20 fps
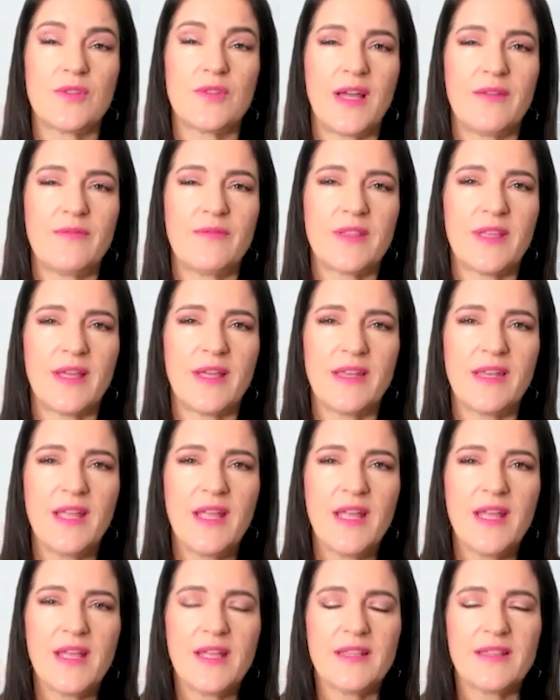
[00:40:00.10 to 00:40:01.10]
cover that.
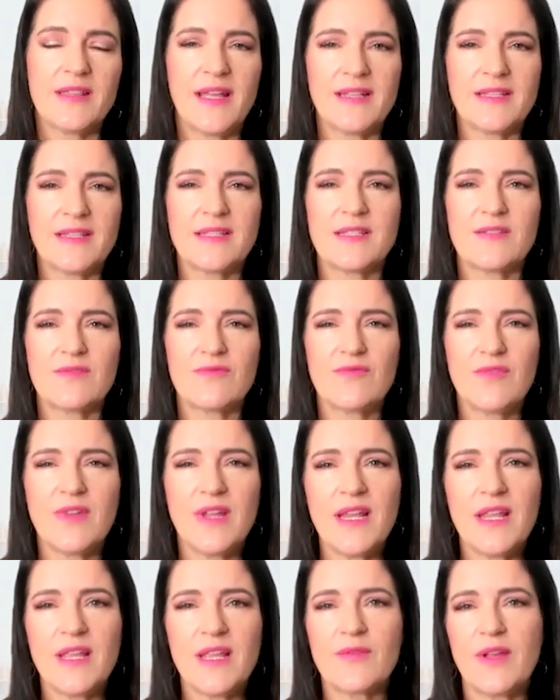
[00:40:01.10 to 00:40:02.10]
That's
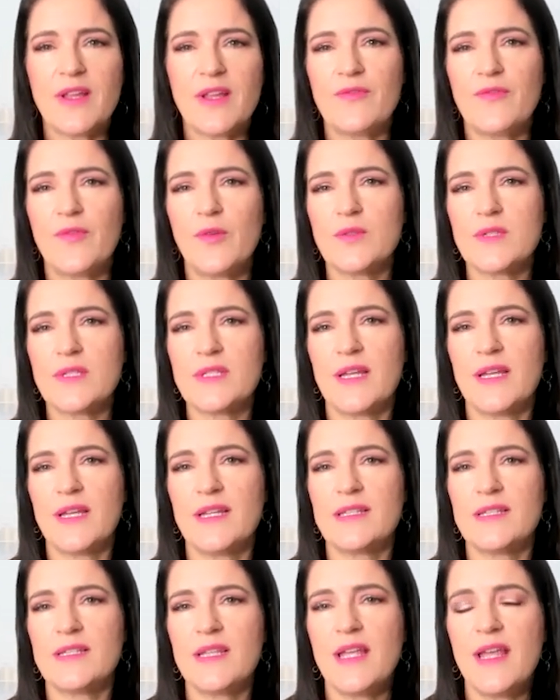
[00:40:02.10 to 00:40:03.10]
really great
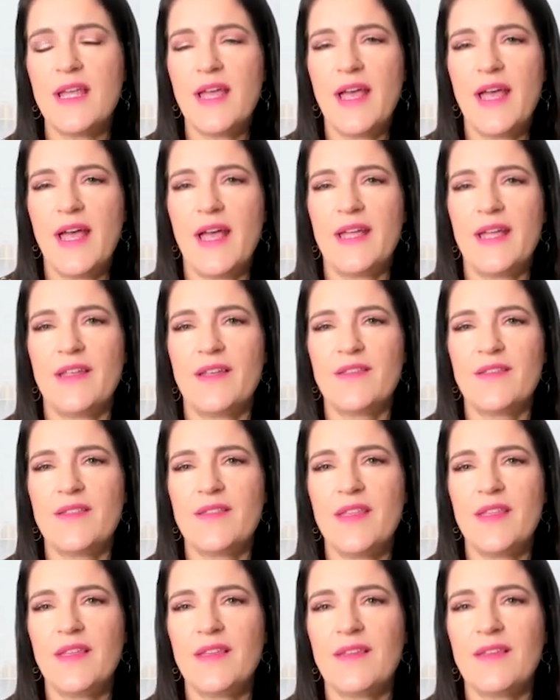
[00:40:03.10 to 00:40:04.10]
foresight, and I
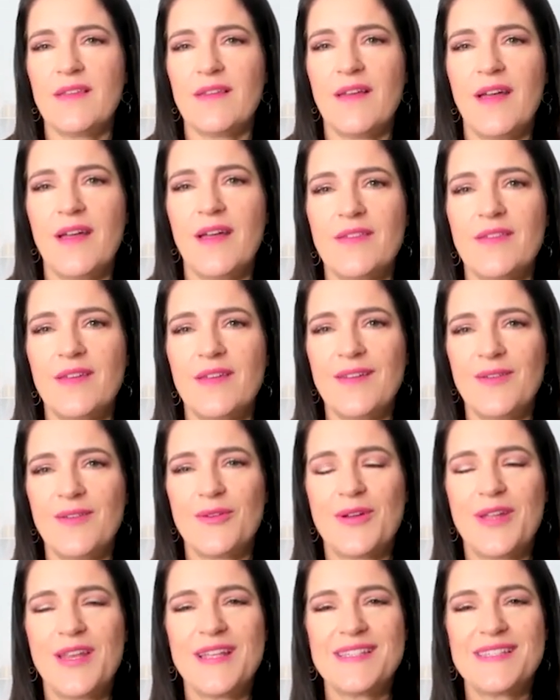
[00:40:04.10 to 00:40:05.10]
think other
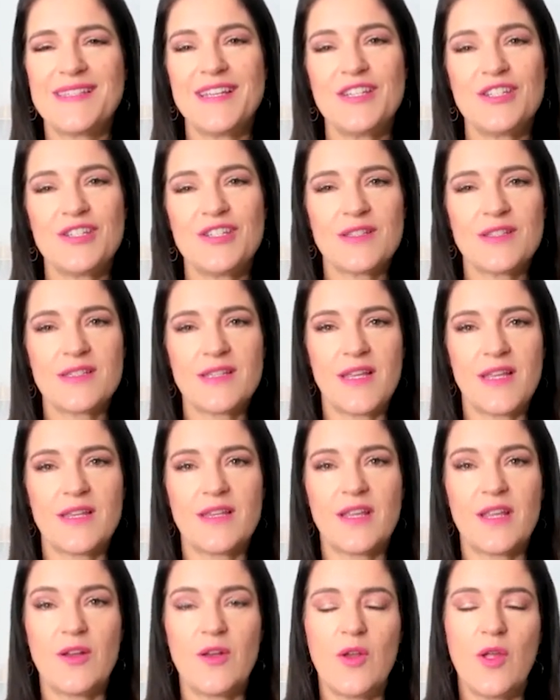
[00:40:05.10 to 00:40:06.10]
organizations
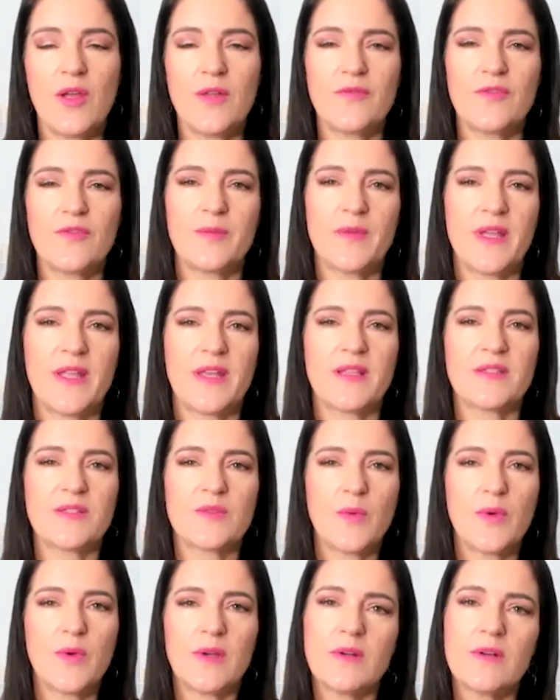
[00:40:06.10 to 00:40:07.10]
can learn from that
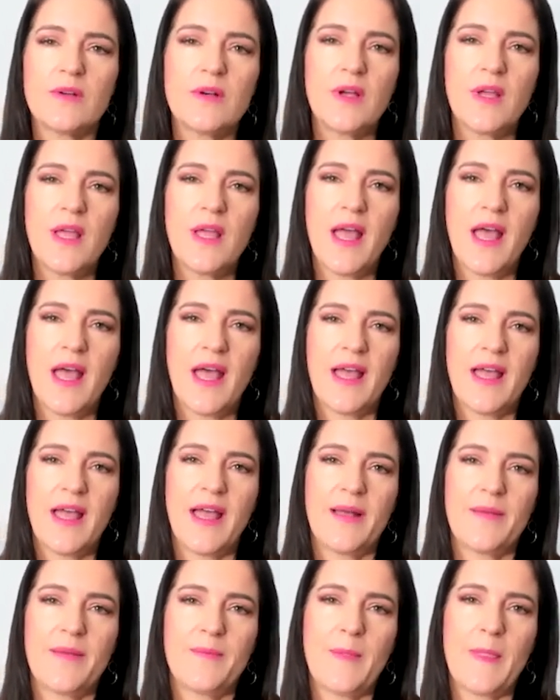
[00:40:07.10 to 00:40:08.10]
as well.
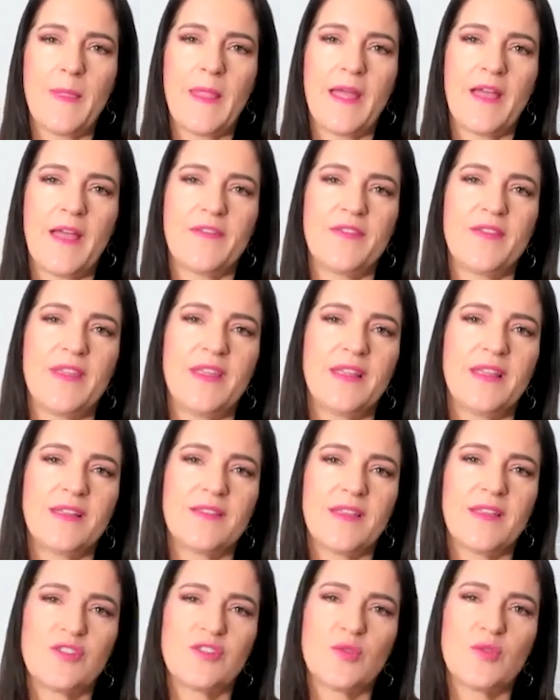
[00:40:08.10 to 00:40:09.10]
I
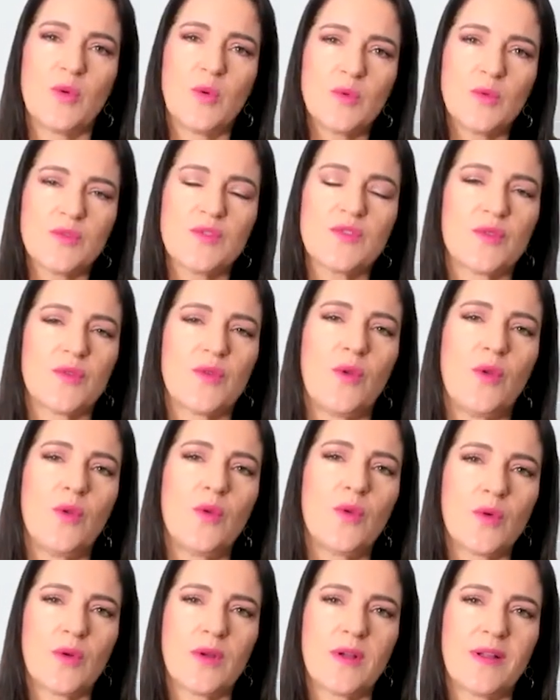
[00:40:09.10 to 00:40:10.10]
think they should also
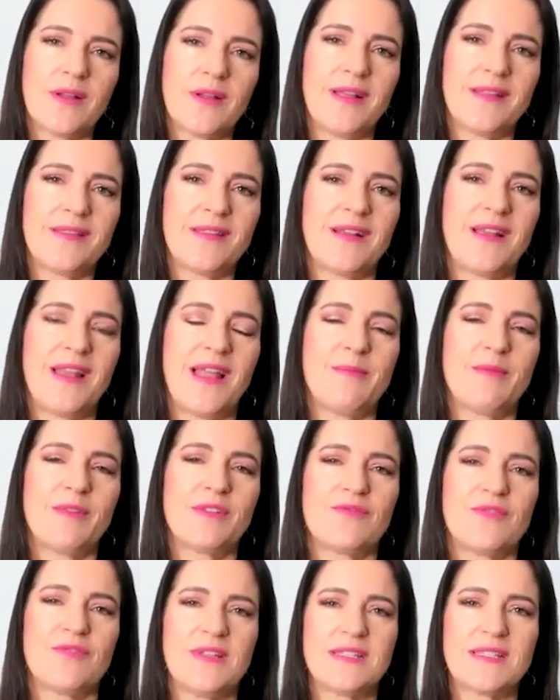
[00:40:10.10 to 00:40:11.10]
look at the
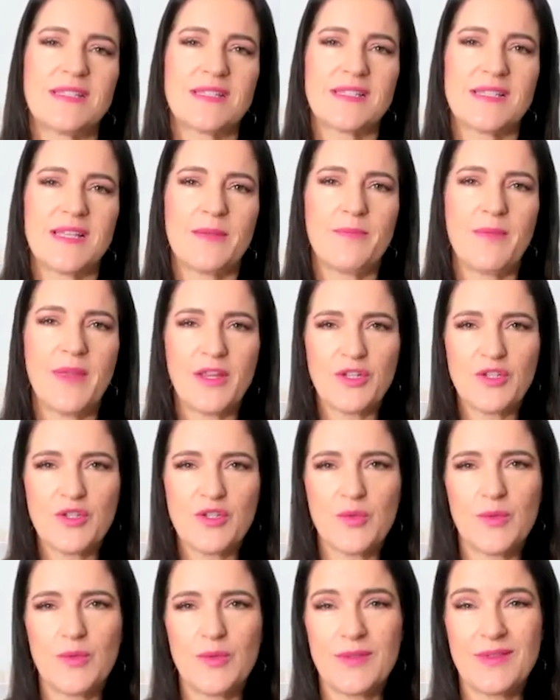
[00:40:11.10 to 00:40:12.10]
climate risks and make
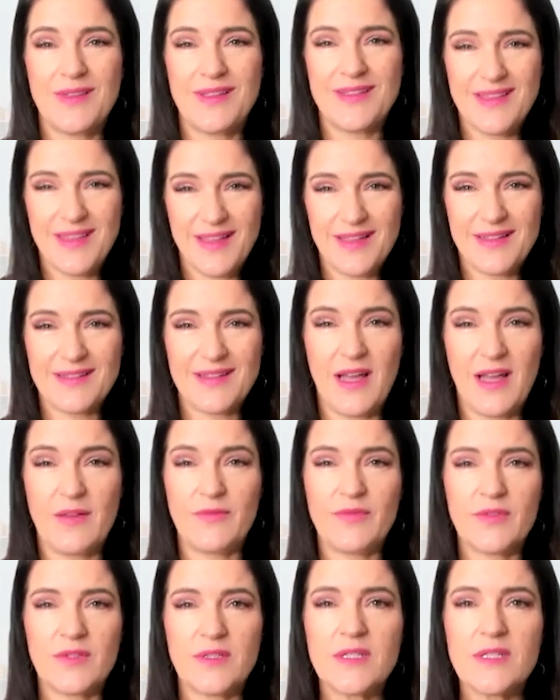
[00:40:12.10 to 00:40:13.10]
sure that they are
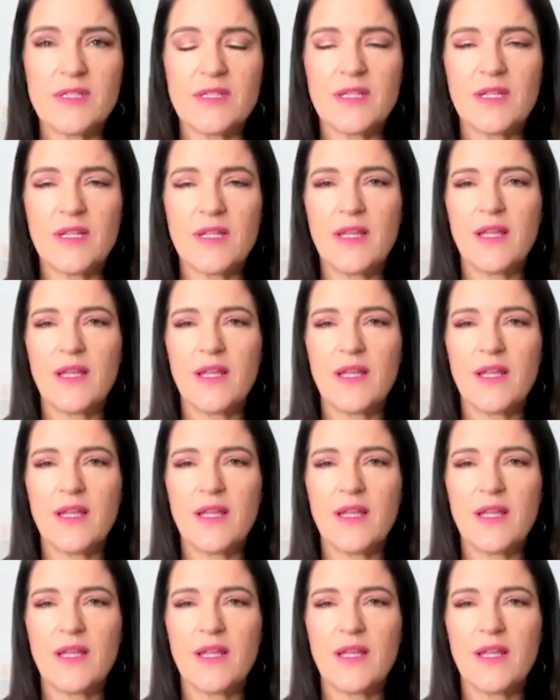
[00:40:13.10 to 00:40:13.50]
covered.